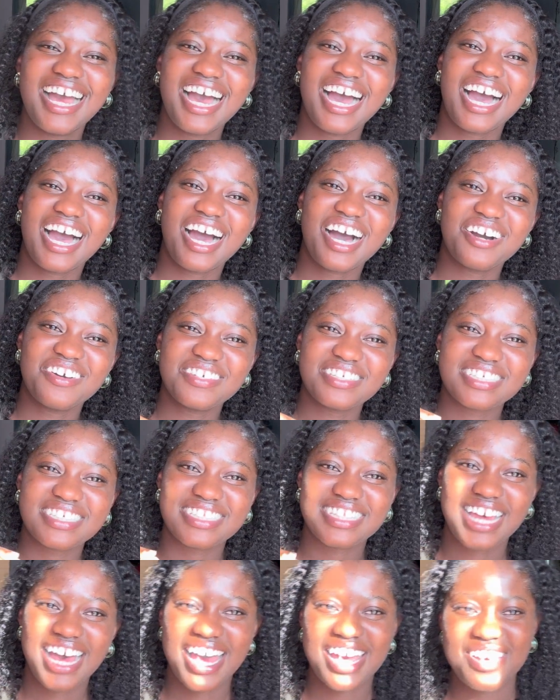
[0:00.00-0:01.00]
How is
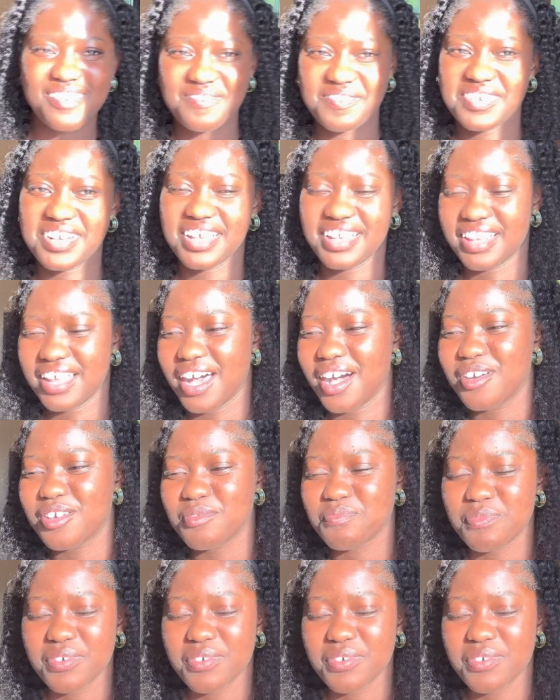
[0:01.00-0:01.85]
that even allowed?